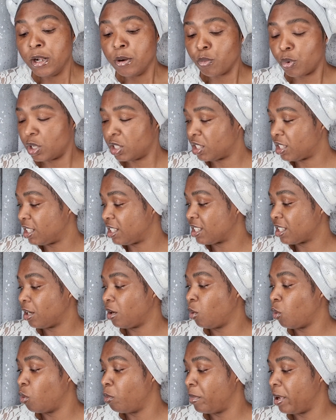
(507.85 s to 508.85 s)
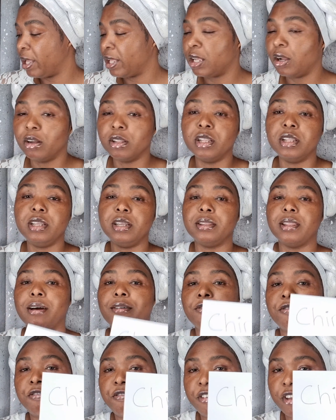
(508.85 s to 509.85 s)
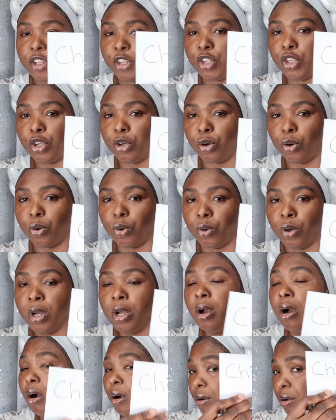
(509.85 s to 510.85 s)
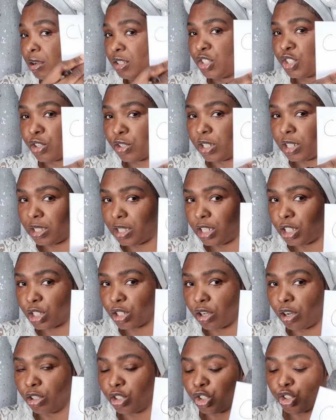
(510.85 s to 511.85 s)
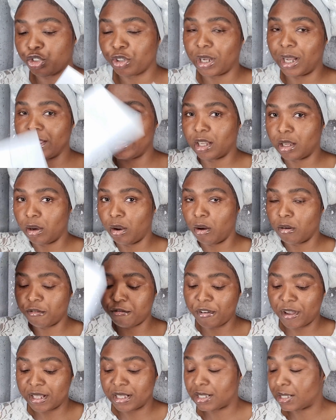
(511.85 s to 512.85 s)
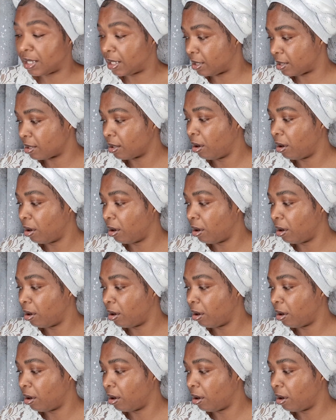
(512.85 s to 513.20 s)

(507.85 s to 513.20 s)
One and sister who made it underneath that video concerning this country and their long fencing.